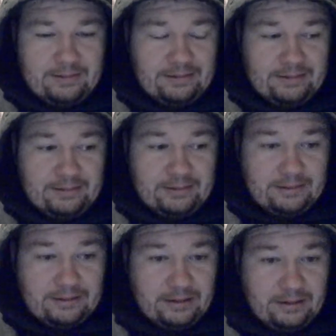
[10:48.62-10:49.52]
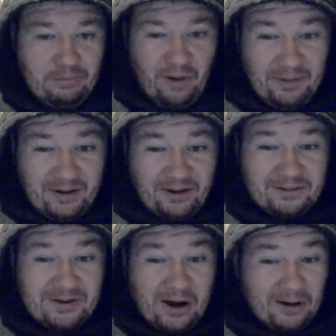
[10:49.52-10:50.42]
I'm probably
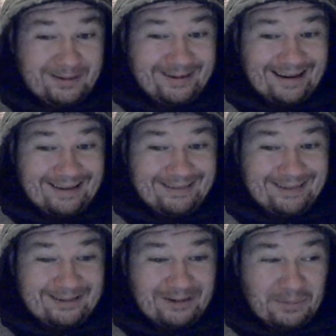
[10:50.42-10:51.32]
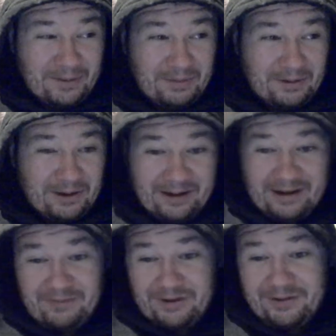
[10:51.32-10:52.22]
gonna not get a lot of people
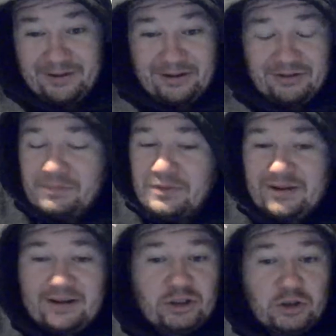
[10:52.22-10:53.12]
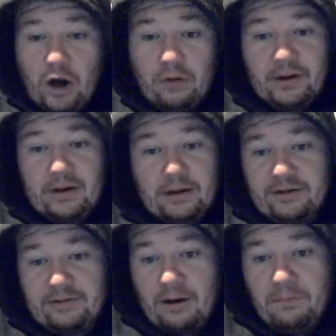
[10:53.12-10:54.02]
liking this decision, but this should not have been a
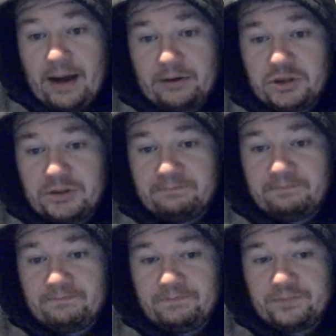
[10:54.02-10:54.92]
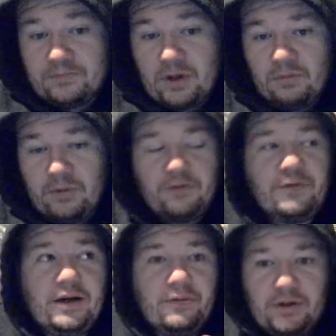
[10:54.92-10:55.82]
Lights Out match. When you
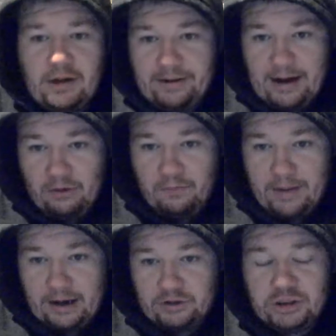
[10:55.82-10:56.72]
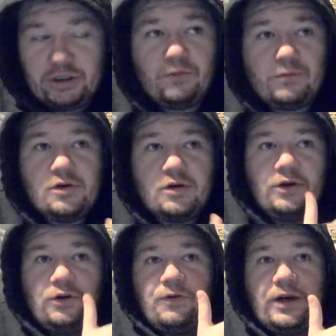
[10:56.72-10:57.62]
think of a Lights Out match,
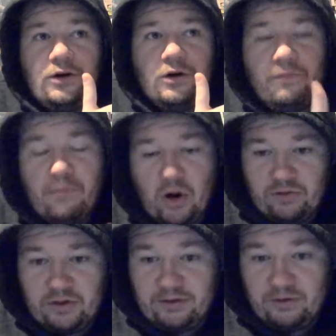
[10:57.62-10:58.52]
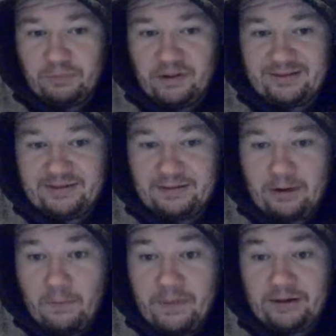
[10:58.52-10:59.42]
you think of Moxley
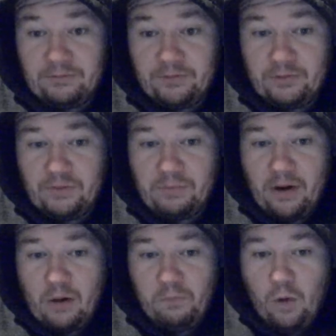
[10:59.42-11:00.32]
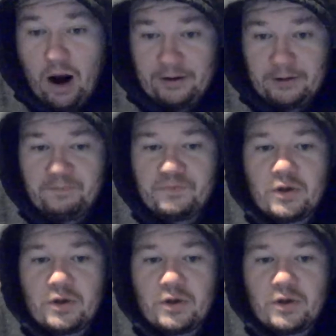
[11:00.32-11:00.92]
suplexing Omega through the barbed wire.